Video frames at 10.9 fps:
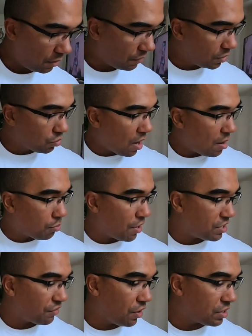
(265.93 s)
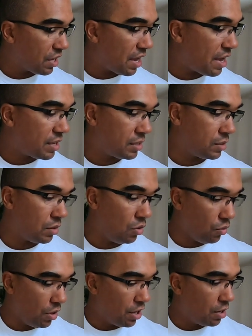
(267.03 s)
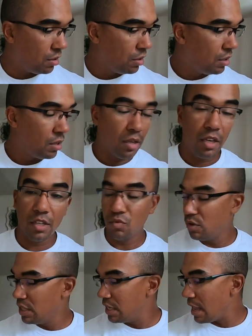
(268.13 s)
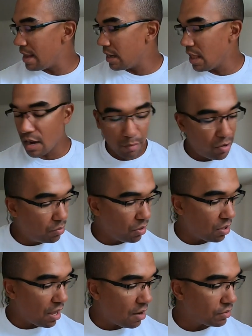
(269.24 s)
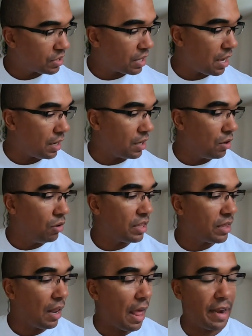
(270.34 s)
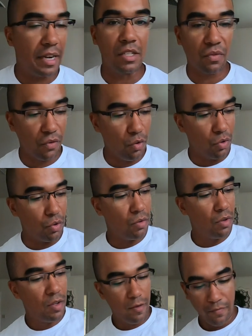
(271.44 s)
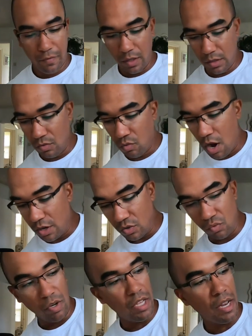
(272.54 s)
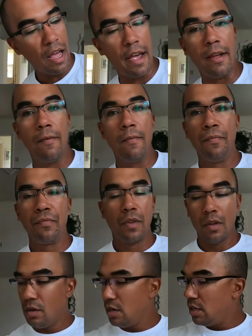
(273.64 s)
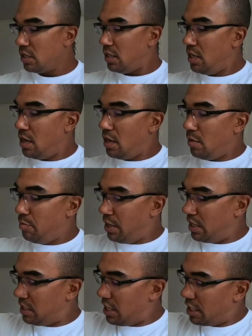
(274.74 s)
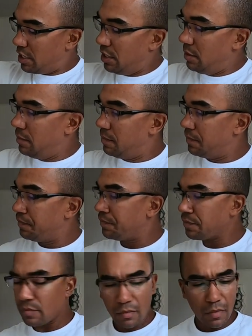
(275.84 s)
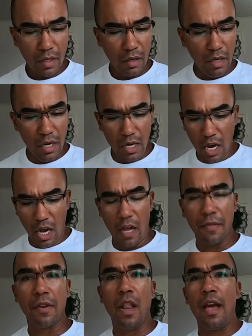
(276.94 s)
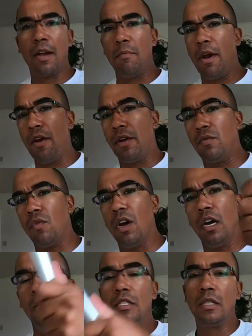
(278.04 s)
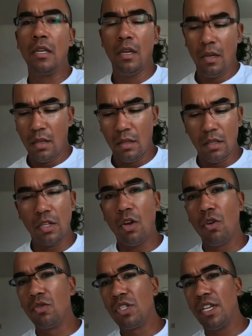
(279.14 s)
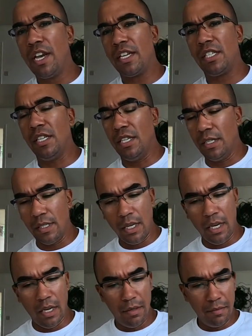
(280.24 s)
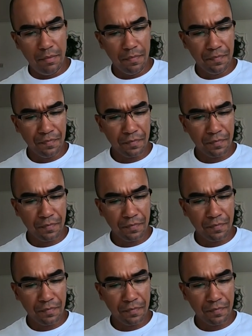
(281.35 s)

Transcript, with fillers: If this rod breaks first cast, oh well, it's really light. A lot of people online were saying, don't let the lightness fool you because this rod is really light. Here's the uh, butt section. Nothing like American rods. This whole section is um,